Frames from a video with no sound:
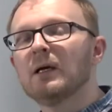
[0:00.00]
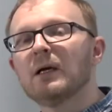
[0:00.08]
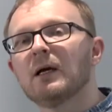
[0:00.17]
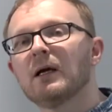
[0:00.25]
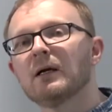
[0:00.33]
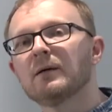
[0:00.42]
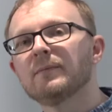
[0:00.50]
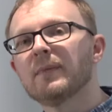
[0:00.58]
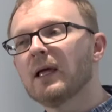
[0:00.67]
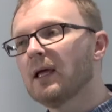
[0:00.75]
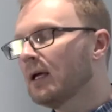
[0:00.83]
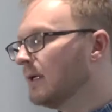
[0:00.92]

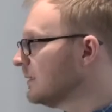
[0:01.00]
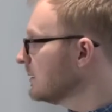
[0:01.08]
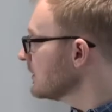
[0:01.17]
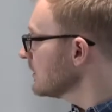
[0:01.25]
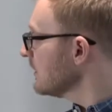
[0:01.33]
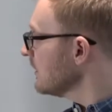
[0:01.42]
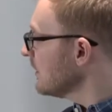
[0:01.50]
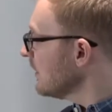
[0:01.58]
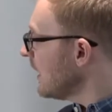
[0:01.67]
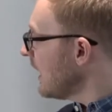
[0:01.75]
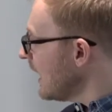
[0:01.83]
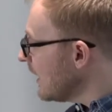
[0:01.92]
And
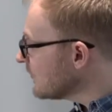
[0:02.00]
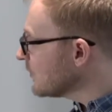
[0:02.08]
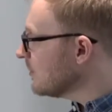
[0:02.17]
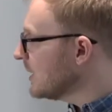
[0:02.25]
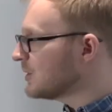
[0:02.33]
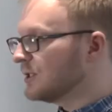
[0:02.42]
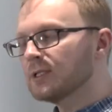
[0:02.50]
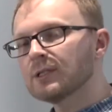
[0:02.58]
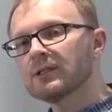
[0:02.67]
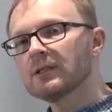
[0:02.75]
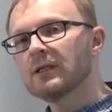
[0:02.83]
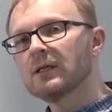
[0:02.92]
after it
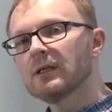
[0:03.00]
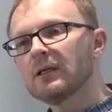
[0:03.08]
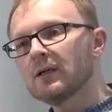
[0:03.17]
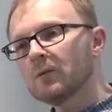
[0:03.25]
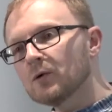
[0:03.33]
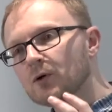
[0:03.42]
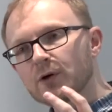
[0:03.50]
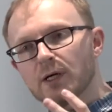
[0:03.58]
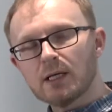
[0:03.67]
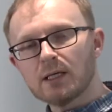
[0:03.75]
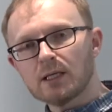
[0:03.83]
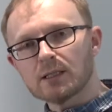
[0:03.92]
measures, it will
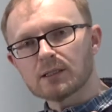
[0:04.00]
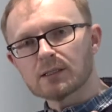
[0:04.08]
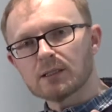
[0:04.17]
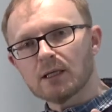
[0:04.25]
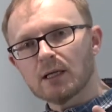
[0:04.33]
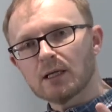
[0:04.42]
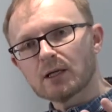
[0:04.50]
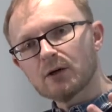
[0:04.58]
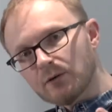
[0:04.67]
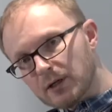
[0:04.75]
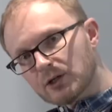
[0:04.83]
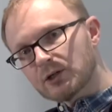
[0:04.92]
create its
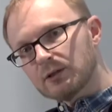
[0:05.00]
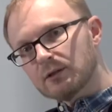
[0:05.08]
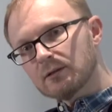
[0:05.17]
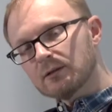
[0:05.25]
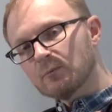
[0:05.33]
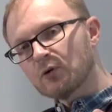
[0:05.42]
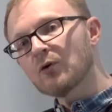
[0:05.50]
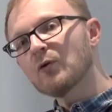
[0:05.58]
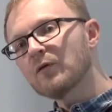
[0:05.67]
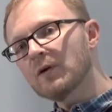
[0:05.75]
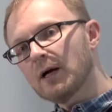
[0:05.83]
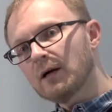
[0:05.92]
correction
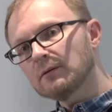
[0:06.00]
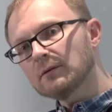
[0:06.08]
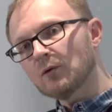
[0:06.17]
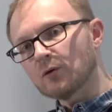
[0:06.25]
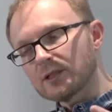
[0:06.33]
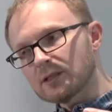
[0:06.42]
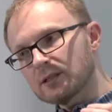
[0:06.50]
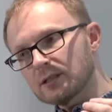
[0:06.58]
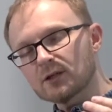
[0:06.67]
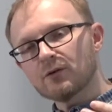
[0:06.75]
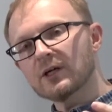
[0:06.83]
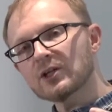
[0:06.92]
profile, or its
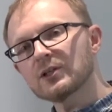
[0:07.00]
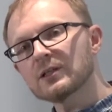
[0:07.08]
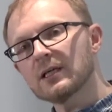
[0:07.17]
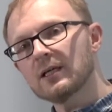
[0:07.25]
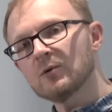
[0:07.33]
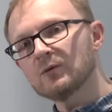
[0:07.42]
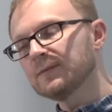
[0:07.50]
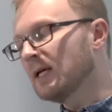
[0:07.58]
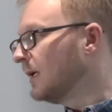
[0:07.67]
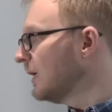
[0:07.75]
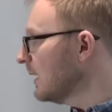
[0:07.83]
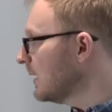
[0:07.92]
correction table,
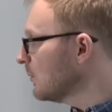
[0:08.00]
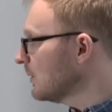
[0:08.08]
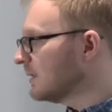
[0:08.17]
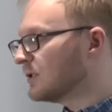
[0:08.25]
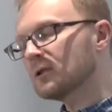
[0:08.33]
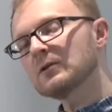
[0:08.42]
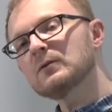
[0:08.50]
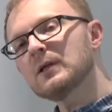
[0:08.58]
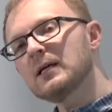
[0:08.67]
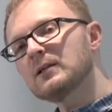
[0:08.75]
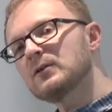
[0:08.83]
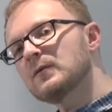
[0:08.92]
and it will install
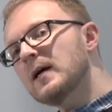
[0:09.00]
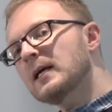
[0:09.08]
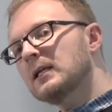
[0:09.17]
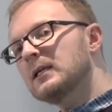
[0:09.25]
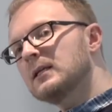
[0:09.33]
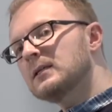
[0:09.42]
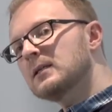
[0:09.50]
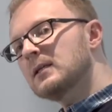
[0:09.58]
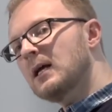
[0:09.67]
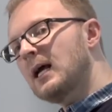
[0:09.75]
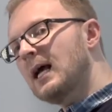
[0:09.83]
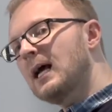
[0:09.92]
that directly into the
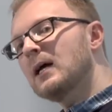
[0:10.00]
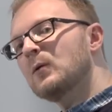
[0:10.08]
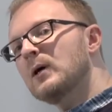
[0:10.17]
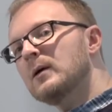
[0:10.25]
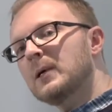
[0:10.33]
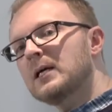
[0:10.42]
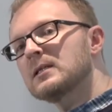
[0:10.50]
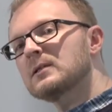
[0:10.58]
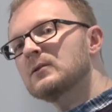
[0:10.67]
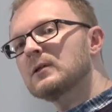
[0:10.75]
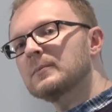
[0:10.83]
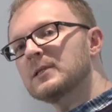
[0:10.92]
hardware-based
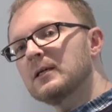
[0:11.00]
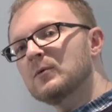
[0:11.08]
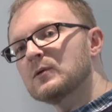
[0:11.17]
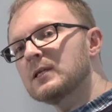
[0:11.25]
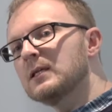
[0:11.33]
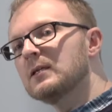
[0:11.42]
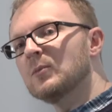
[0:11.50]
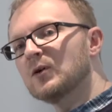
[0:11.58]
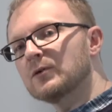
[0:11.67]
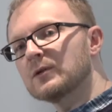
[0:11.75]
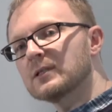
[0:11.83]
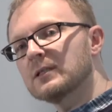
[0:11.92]
lookup tables in the
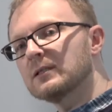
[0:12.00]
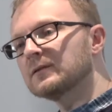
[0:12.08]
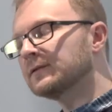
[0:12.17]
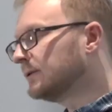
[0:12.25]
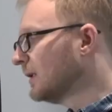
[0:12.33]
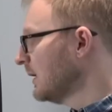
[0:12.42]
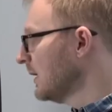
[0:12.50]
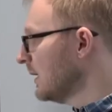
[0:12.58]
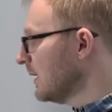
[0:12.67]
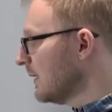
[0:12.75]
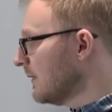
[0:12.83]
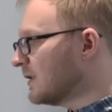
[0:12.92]
monitor itself.
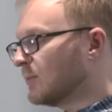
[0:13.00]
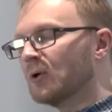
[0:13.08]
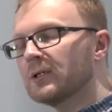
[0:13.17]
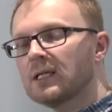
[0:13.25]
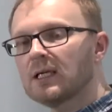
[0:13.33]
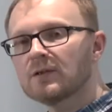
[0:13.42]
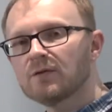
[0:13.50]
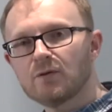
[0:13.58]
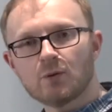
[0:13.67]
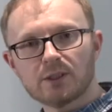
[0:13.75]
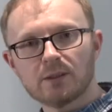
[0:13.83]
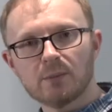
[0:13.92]
This monitor has
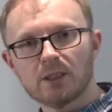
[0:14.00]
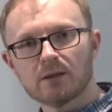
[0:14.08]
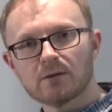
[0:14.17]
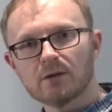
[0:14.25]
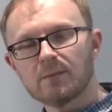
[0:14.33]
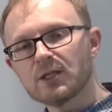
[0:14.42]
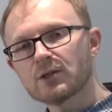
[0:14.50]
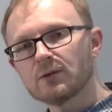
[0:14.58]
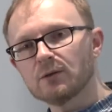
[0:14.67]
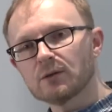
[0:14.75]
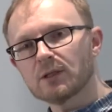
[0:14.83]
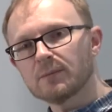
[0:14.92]
14-bit
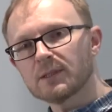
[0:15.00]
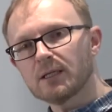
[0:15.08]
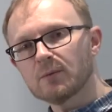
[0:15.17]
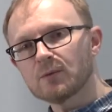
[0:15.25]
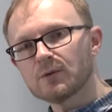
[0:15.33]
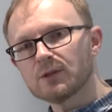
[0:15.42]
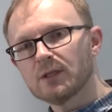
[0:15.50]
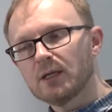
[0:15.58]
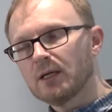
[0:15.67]
three-dimensional lookup tables.